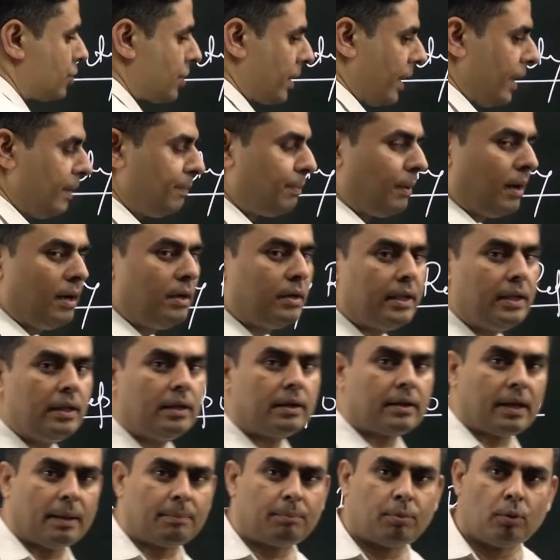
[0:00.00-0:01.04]
tri-party
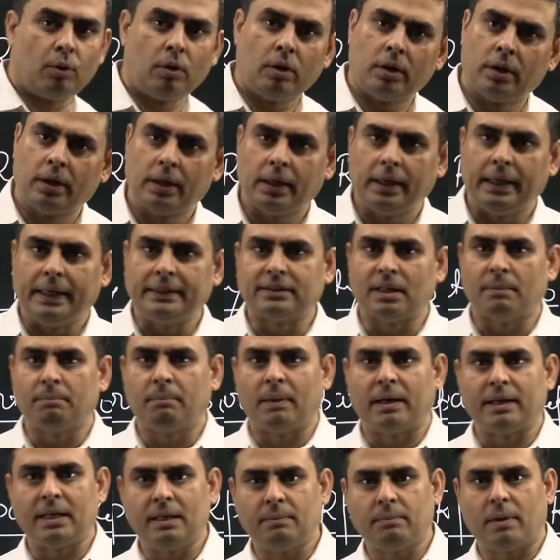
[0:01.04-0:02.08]
repo is a
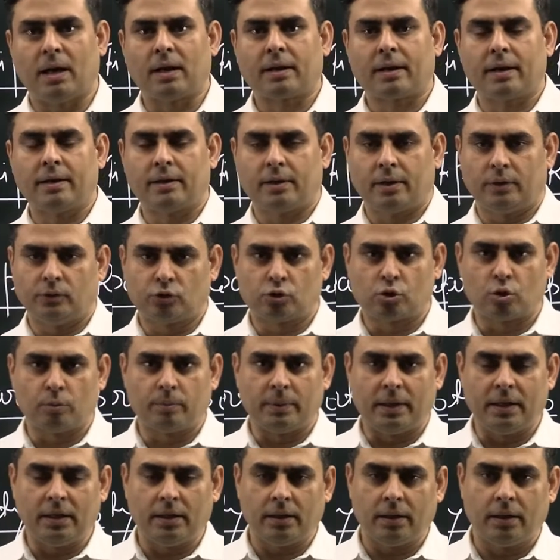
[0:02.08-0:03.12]
money market
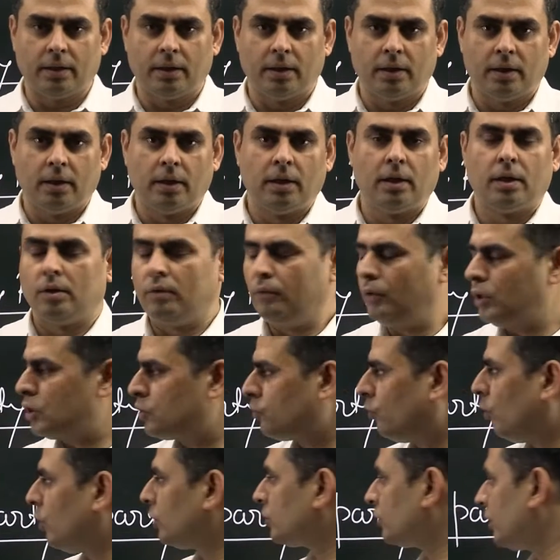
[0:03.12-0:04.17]
instrument which
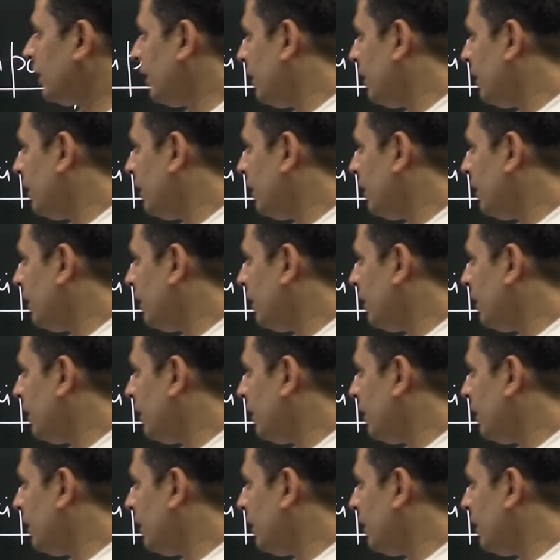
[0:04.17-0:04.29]
was